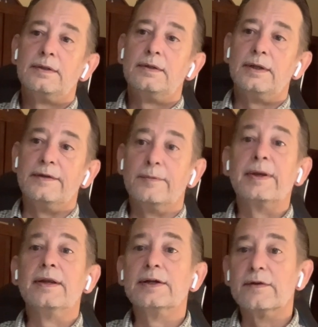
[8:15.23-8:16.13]
and
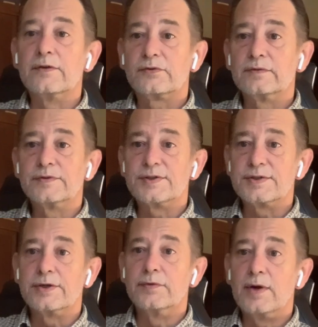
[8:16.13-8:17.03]
depending on the services
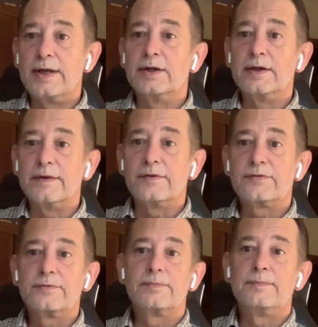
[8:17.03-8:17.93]
that are running on
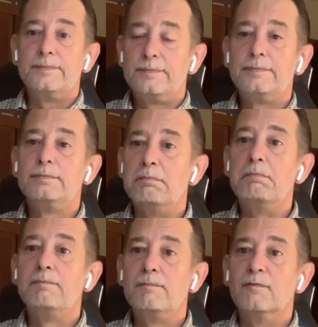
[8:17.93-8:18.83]
this
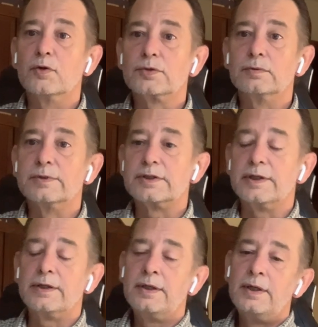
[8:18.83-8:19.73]
virtual
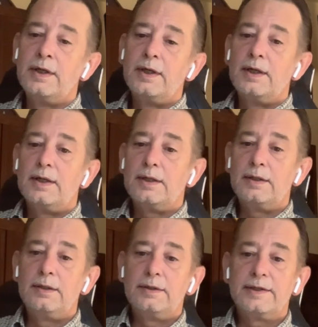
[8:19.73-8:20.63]
machine,
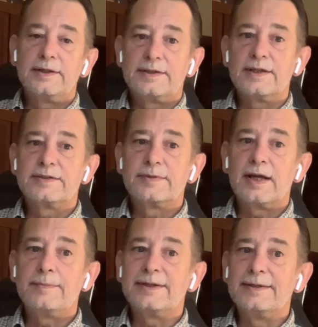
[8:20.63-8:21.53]
it takes some
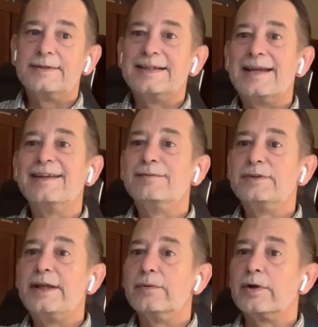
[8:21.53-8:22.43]
time to get
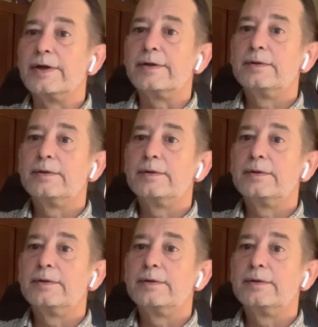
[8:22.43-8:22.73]
it right.